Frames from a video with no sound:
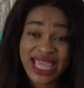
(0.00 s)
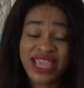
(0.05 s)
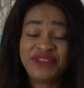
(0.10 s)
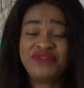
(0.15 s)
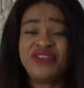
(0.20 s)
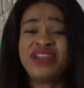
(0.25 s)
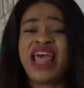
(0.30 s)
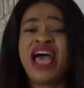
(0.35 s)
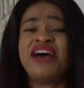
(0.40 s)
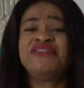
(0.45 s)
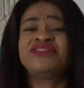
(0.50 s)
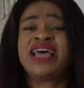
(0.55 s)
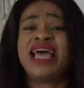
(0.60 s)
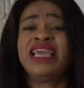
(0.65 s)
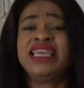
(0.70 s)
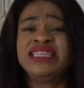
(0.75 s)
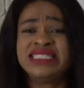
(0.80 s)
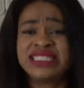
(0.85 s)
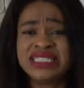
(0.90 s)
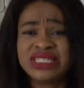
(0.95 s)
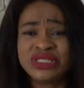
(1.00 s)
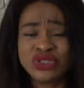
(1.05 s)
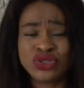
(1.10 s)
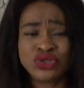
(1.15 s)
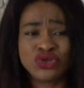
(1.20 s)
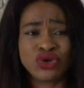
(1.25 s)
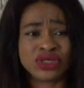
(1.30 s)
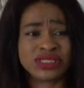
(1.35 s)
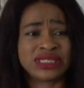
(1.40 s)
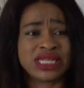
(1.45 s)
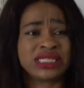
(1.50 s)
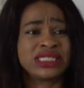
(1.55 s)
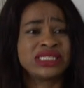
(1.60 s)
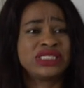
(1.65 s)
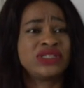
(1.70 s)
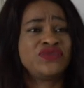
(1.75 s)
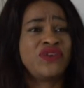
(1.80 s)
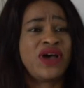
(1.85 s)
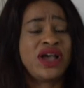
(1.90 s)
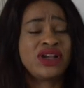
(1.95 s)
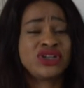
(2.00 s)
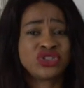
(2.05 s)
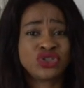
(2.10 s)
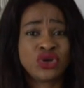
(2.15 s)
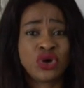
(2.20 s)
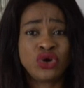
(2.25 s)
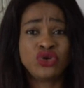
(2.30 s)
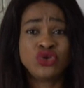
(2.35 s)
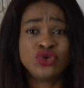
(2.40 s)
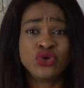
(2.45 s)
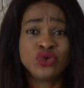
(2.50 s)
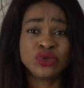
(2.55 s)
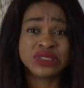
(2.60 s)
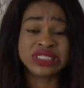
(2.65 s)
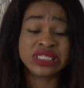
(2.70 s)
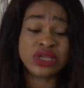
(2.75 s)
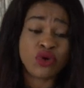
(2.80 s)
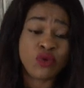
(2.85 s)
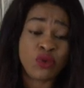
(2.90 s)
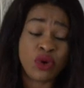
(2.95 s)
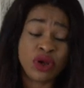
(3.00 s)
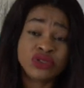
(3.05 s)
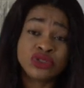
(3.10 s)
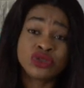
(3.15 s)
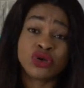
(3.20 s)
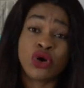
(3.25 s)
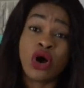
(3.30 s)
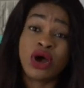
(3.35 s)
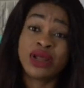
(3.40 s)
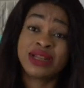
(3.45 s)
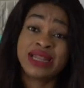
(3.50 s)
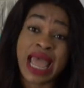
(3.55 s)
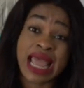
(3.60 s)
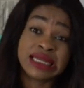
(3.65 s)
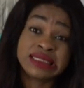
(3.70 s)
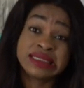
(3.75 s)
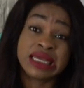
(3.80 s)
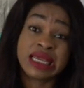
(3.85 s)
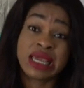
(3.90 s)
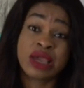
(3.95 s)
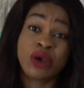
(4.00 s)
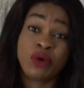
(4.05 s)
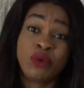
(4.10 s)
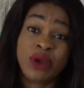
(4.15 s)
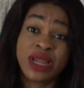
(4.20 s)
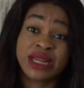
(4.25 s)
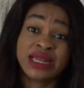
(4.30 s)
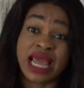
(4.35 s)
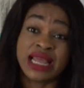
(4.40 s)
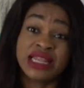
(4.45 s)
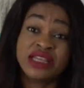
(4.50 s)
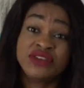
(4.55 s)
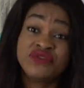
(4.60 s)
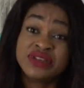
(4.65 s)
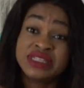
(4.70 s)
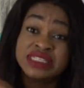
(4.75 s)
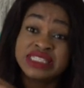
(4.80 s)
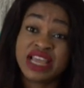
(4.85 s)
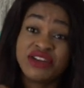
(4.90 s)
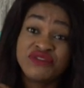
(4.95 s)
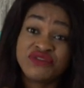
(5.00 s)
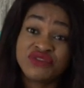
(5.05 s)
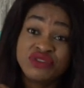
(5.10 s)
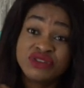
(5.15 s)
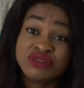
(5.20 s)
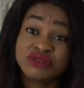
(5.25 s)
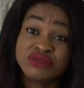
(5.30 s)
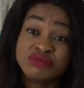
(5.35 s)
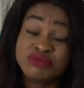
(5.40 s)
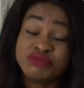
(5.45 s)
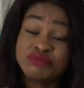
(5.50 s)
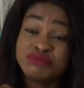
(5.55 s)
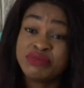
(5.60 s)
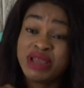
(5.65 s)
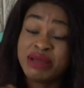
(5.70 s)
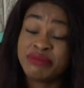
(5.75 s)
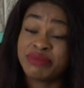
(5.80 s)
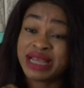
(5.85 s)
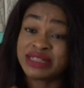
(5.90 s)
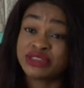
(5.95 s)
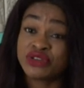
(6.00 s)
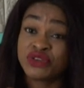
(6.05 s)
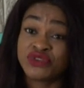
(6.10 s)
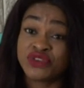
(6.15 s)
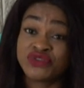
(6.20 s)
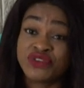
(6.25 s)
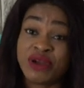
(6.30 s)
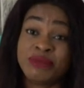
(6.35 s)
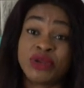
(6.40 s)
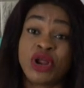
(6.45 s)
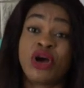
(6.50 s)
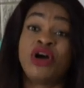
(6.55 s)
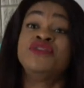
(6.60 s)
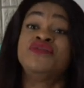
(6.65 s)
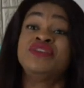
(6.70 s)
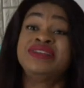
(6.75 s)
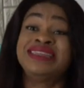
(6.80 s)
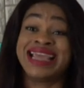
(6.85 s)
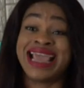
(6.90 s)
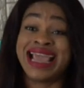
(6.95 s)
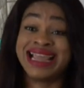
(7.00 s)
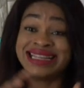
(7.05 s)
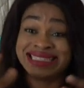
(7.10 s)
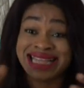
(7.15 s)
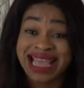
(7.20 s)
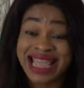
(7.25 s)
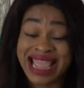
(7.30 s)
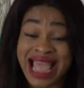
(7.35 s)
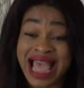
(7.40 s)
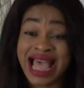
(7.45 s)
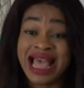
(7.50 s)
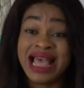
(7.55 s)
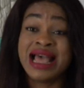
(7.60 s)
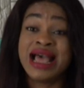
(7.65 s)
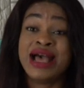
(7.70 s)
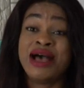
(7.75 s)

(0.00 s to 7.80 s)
Even after eating to your satisfaction, you still want to order a takeaway that even seven members of your family, or even the entire